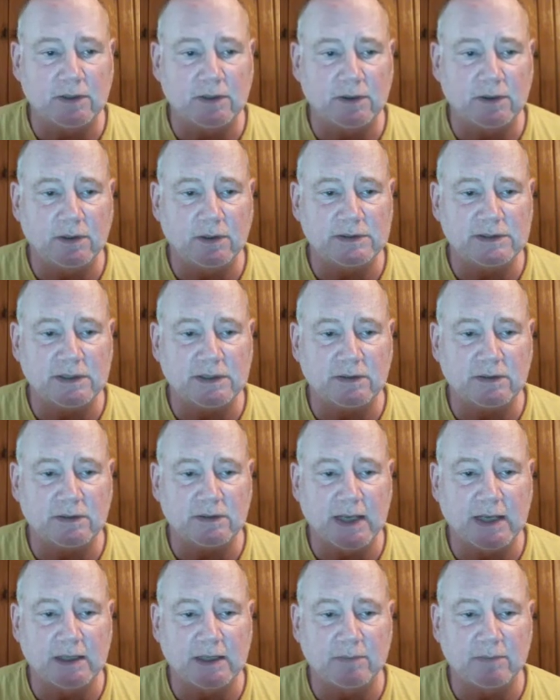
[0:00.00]
you can see the
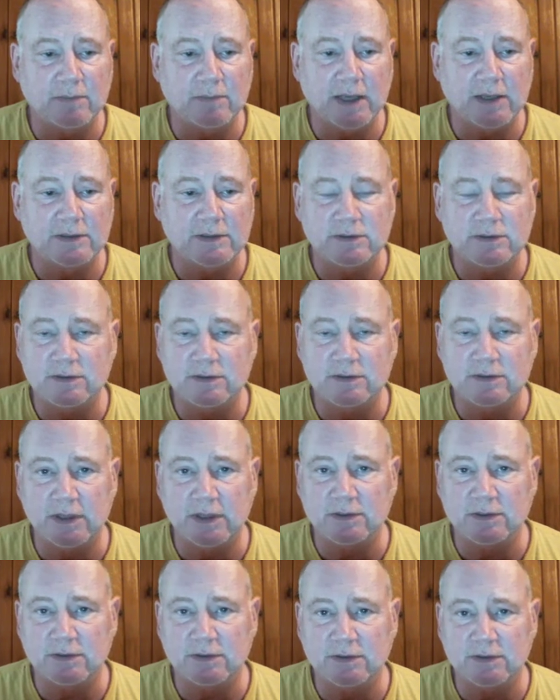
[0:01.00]
landing page
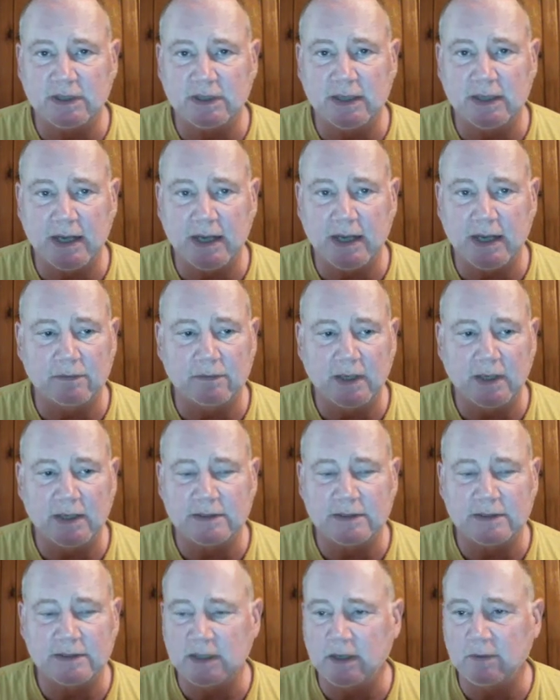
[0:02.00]
that you send out and the
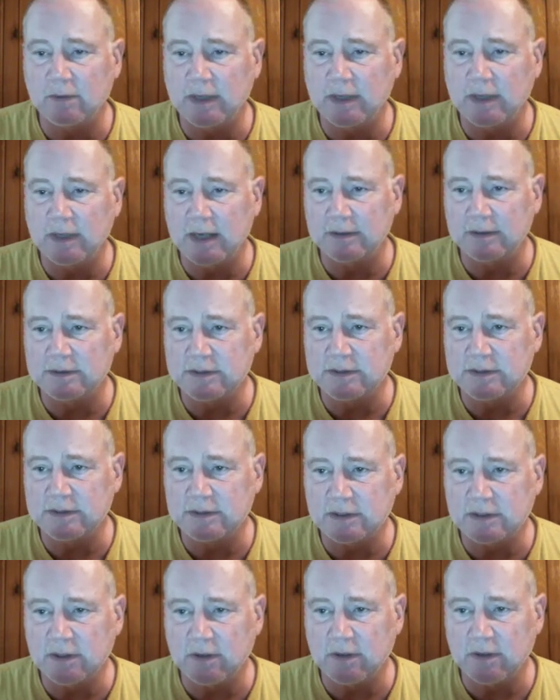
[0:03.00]
SEO
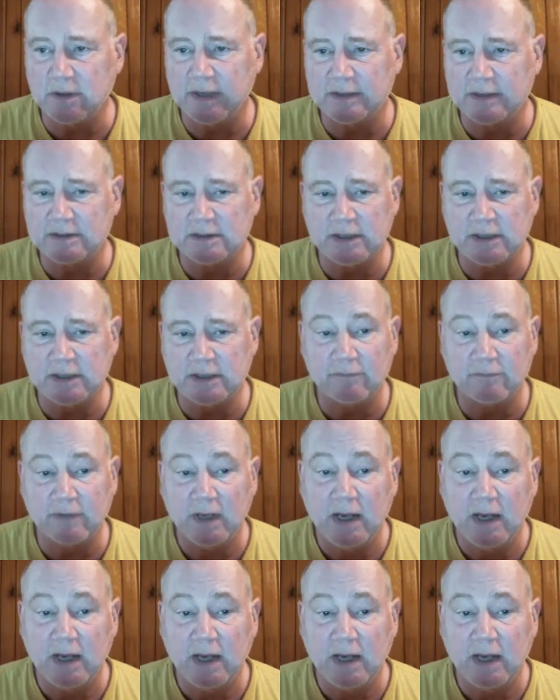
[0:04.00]
analysis and all that stuff.